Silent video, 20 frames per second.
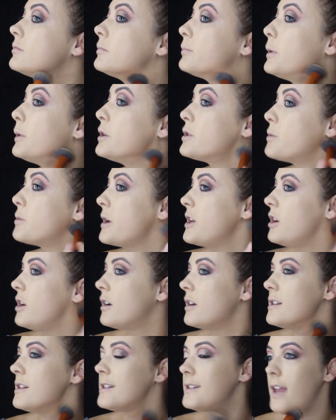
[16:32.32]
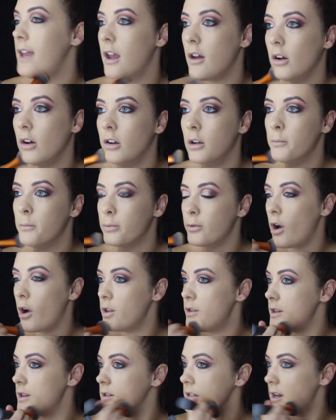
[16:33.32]
Plus when you conceal and
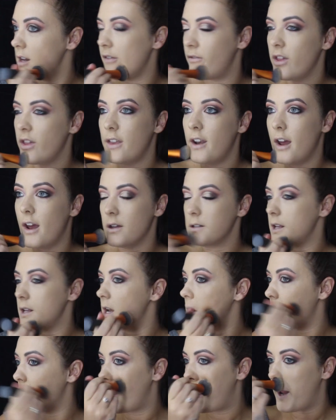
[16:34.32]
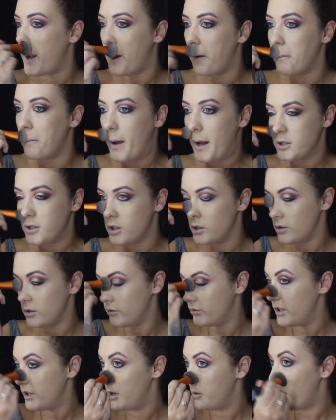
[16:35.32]
bronze and everything else anyway, it matches
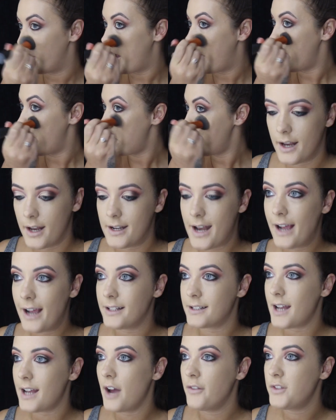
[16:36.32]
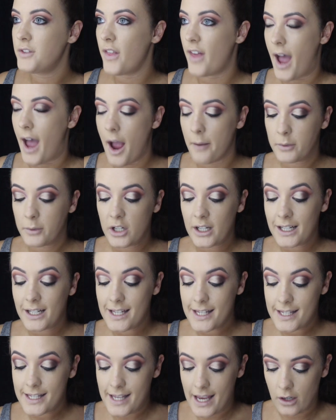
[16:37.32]
up really well. Next, after that, I'm going to
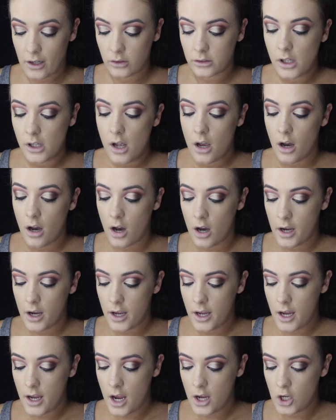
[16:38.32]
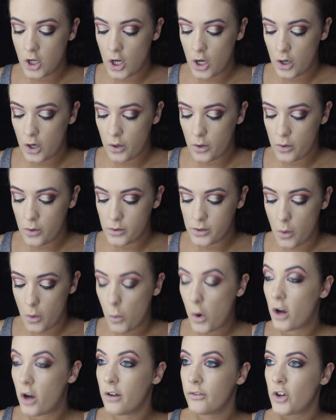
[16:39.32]
conceal. I use,
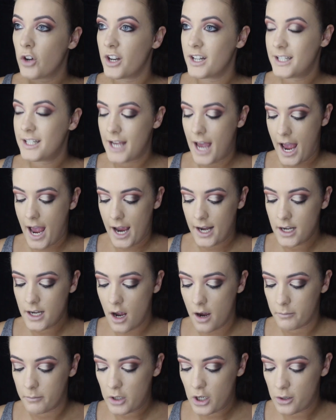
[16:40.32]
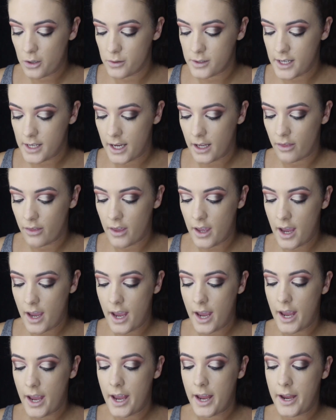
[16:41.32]
while I've got a tan, I'm using
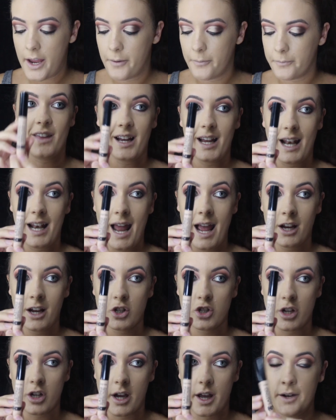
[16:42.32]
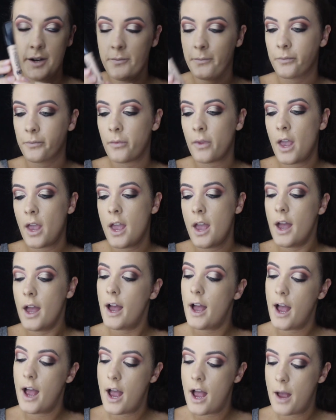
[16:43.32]
the Collection
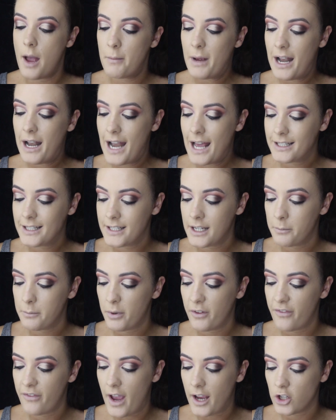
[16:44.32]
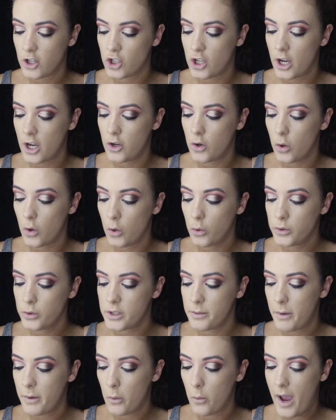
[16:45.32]
Lasting Perfection
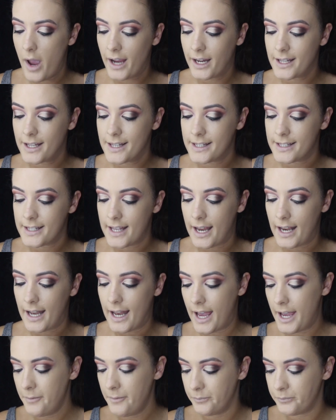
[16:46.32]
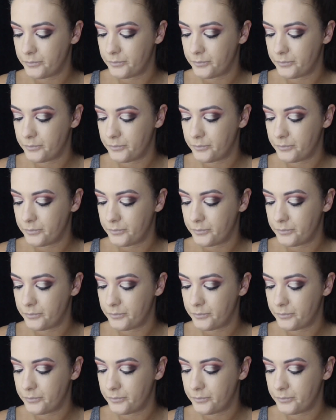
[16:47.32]
Ultimate Wear Concealer.